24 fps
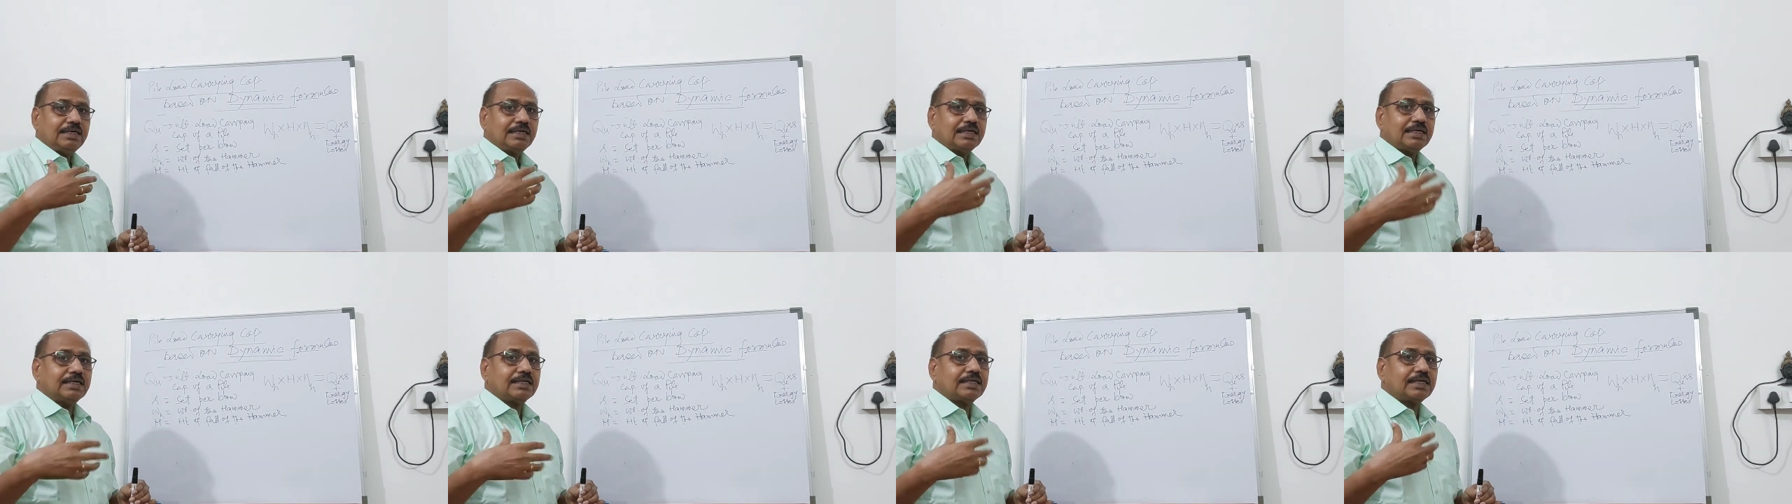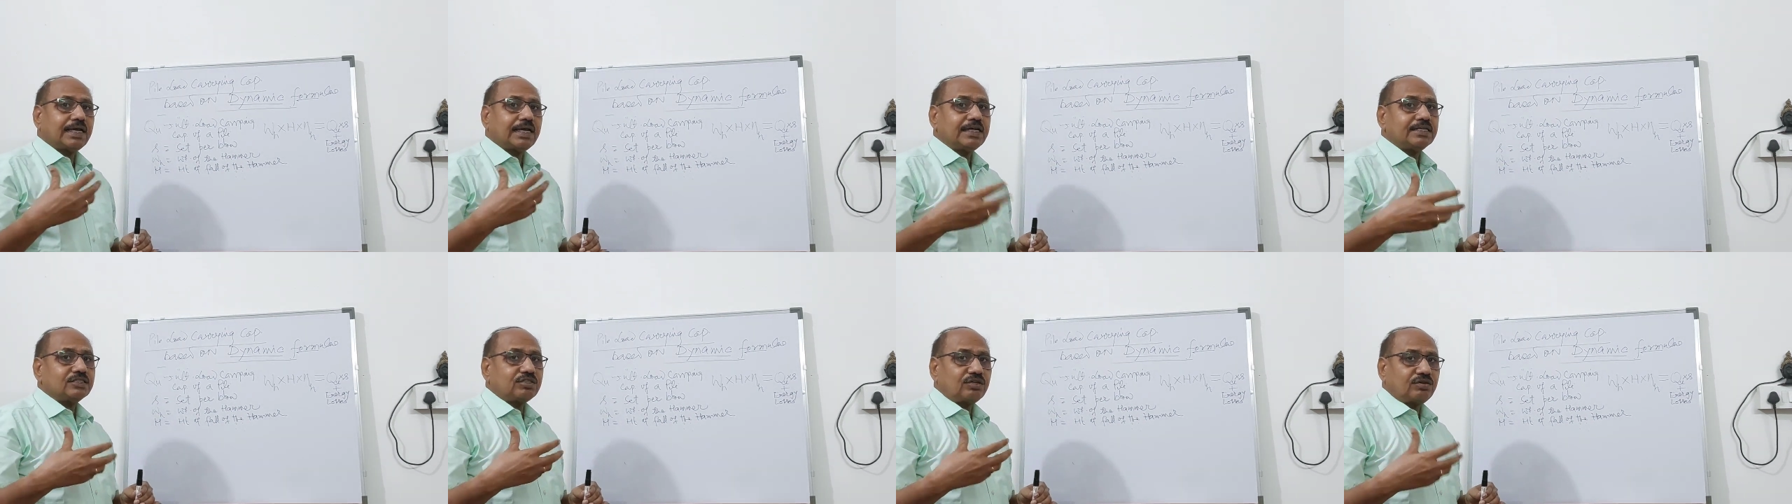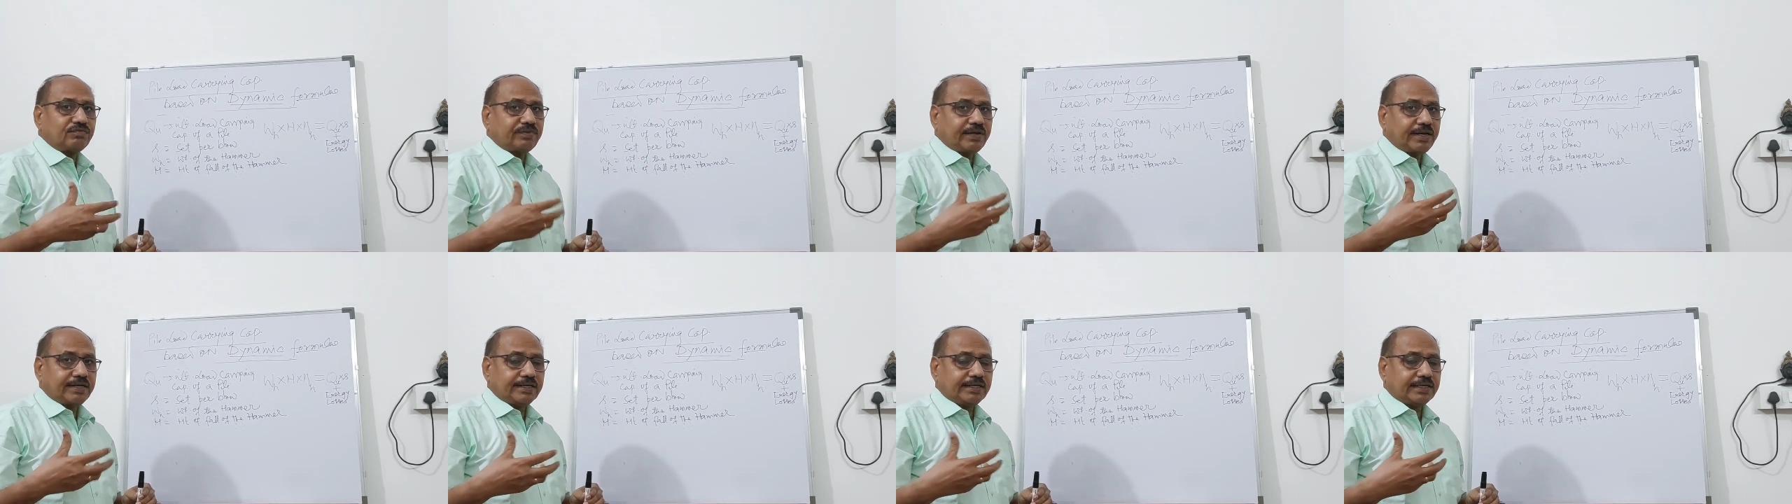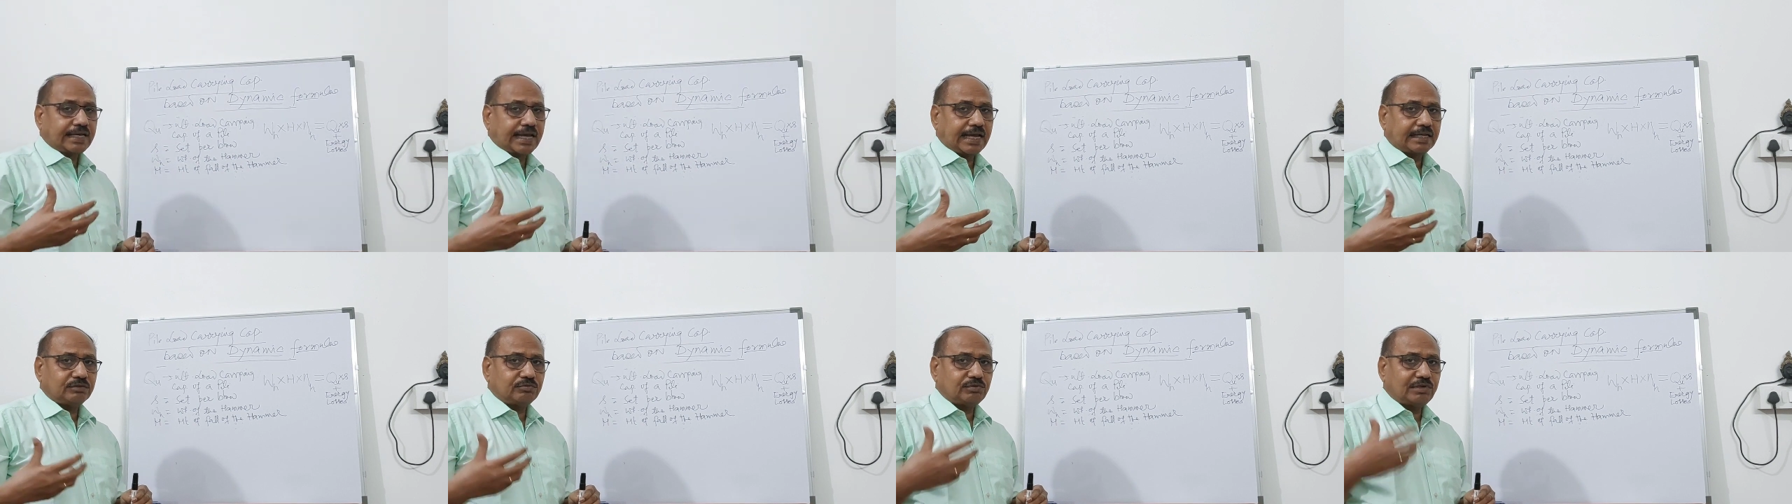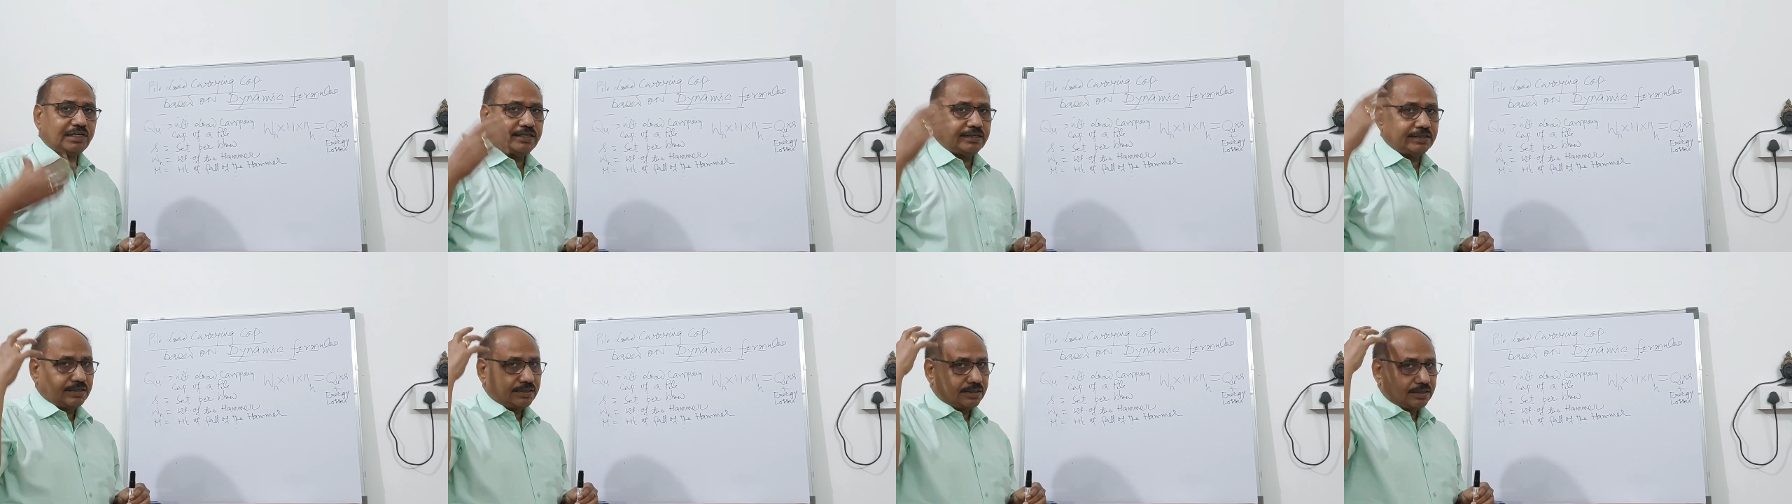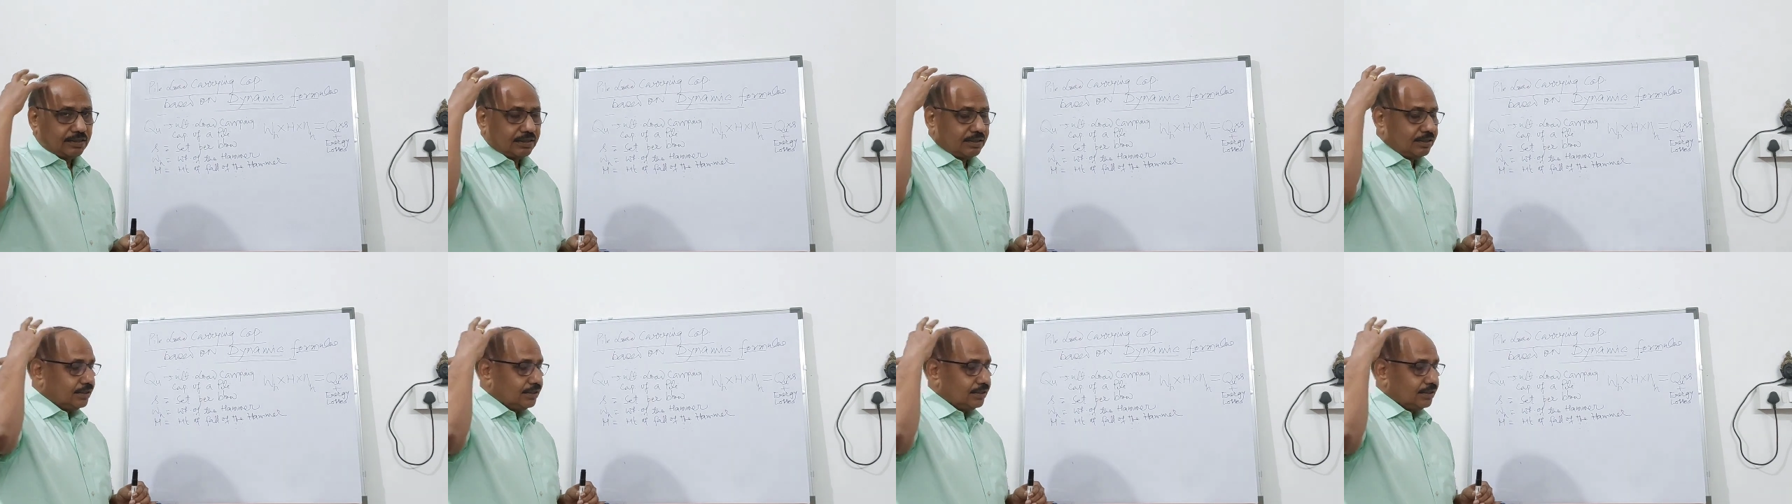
in case of any casualty,